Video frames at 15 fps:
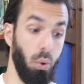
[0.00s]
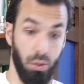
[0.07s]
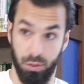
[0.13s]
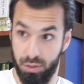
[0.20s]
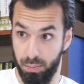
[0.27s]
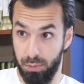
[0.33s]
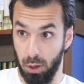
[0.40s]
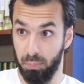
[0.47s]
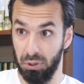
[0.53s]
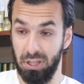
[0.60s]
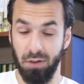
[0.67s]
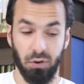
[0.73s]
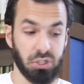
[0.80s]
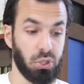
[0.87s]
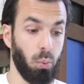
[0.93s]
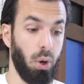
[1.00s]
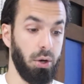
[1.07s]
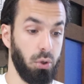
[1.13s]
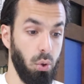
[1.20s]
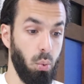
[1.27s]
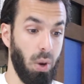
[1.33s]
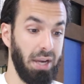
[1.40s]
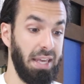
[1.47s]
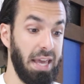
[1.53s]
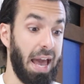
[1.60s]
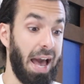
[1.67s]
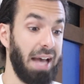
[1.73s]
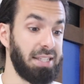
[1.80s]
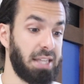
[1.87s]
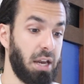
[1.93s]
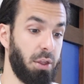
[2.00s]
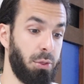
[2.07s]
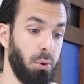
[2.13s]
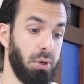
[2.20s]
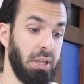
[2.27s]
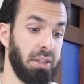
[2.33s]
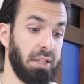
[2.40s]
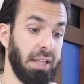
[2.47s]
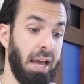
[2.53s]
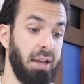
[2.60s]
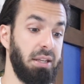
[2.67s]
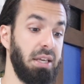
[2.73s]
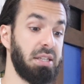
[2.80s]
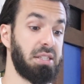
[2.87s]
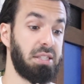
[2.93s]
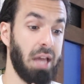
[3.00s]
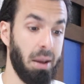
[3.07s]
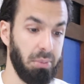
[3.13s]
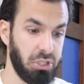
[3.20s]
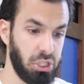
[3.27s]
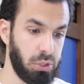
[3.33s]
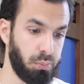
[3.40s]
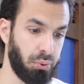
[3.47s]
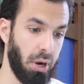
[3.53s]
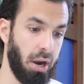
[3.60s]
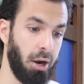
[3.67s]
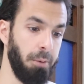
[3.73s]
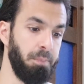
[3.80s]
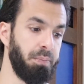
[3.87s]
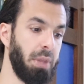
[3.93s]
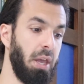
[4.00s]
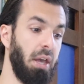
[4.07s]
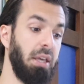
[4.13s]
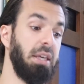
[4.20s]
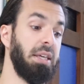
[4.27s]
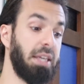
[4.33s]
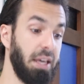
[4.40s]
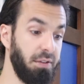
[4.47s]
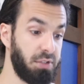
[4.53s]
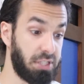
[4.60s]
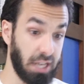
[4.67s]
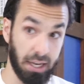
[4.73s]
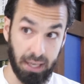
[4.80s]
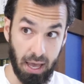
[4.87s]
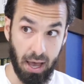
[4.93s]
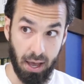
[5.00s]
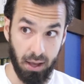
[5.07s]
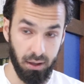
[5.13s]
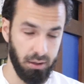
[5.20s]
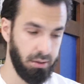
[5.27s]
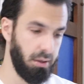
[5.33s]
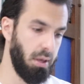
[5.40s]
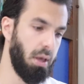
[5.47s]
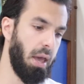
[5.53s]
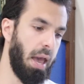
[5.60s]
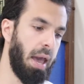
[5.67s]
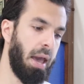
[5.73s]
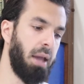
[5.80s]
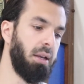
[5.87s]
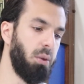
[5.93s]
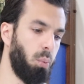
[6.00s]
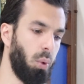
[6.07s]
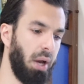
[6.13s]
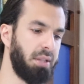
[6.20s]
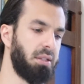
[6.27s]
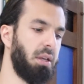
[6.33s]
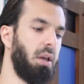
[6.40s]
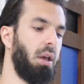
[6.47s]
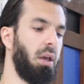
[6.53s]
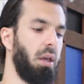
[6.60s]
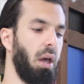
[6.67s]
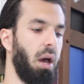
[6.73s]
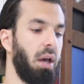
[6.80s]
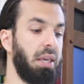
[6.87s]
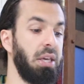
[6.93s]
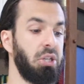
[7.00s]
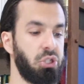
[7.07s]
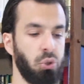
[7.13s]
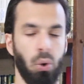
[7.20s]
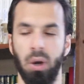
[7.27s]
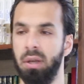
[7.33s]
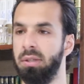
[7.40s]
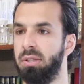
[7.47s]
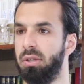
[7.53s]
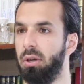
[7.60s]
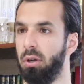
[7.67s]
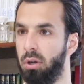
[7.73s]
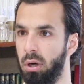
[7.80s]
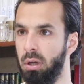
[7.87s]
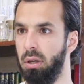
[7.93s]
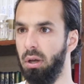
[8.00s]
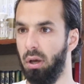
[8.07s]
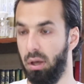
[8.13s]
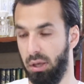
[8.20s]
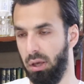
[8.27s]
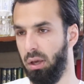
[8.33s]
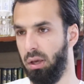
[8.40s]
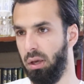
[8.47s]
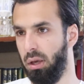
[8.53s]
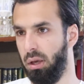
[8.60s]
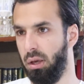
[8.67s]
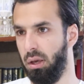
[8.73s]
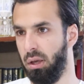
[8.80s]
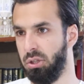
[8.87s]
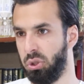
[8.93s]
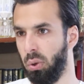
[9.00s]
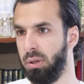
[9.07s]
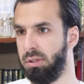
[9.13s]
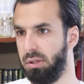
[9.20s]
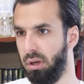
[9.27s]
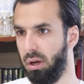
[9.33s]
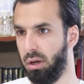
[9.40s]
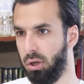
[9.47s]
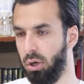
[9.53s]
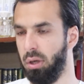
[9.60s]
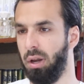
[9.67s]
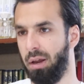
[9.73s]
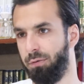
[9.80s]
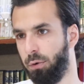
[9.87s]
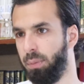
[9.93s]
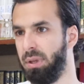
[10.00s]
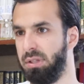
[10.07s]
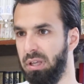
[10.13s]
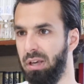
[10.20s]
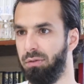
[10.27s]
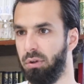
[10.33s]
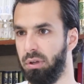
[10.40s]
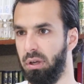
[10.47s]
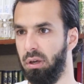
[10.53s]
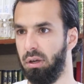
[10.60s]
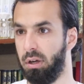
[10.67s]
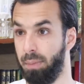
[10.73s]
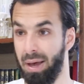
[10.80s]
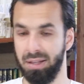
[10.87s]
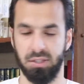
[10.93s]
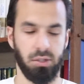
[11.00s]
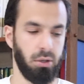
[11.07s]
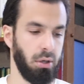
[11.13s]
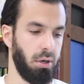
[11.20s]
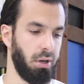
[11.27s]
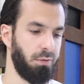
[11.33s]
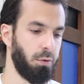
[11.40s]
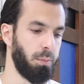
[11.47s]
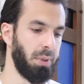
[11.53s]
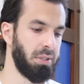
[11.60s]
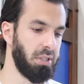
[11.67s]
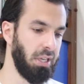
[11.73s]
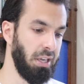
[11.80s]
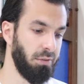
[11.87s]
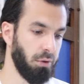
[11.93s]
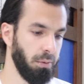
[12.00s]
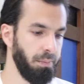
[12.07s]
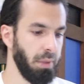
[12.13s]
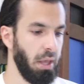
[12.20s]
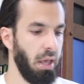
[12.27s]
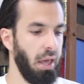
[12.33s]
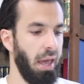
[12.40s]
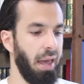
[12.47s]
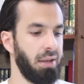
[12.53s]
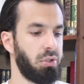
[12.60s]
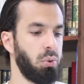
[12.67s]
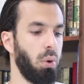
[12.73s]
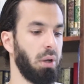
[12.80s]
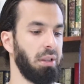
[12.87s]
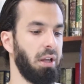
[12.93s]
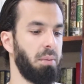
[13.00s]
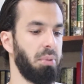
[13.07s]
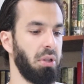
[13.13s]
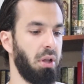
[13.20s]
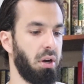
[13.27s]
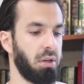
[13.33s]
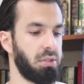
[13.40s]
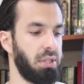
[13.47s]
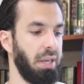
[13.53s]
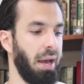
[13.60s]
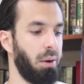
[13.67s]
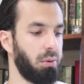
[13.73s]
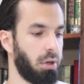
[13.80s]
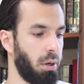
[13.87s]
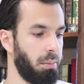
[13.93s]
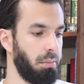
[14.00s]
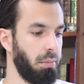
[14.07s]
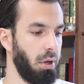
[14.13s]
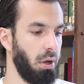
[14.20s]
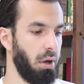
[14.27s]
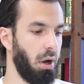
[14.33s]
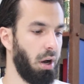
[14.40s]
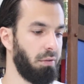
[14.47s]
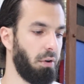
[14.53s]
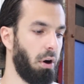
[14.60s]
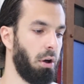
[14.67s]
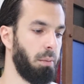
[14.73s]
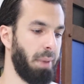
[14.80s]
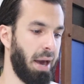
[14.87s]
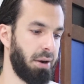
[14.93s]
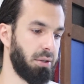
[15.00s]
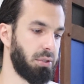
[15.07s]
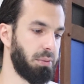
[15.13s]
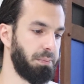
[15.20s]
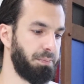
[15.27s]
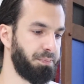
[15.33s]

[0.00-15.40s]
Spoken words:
the believer is the one who, when he has that authority in the land, he establishes prayer, he gives zakah, and what? He enjoins good. He enjoins good and forbids evil. He commands to good and he forbids evil. And to Allah belongs the outcome of all matters.